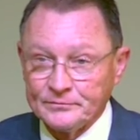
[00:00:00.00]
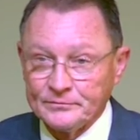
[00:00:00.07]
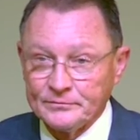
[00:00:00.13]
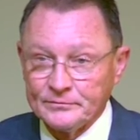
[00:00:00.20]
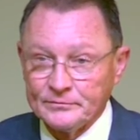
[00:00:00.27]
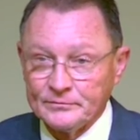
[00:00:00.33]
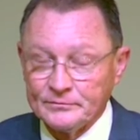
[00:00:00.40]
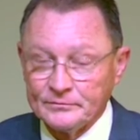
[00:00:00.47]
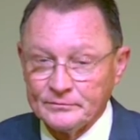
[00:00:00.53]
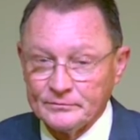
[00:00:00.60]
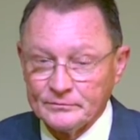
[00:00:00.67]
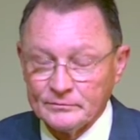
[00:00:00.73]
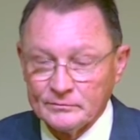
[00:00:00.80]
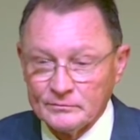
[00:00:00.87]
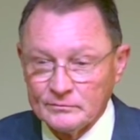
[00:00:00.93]

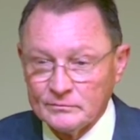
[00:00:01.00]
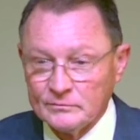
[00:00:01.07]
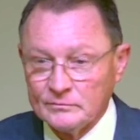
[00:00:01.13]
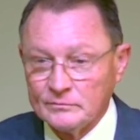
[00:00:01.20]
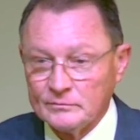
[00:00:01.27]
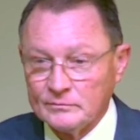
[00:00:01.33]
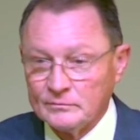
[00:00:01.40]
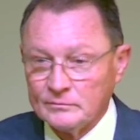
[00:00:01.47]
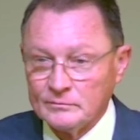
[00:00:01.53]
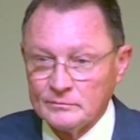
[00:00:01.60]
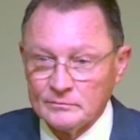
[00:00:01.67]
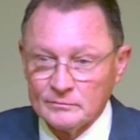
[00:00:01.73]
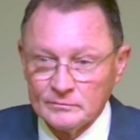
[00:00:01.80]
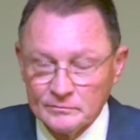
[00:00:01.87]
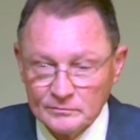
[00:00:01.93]

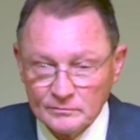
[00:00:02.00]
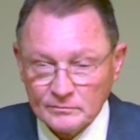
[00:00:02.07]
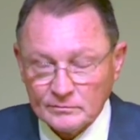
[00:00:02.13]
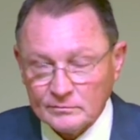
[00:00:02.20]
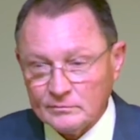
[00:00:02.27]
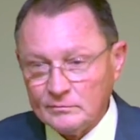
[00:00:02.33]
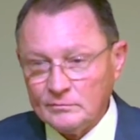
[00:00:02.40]
(silence)